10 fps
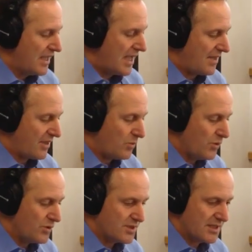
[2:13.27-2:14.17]
Are they
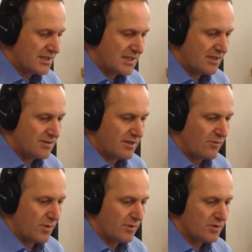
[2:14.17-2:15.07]
worse in casinos than
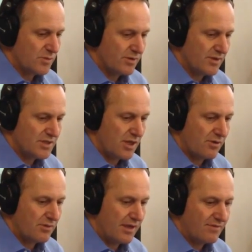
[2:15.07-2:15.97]
everywhere else? Well, there's
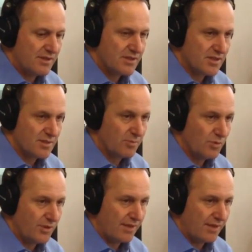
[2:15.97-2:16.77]
no evidence to support that.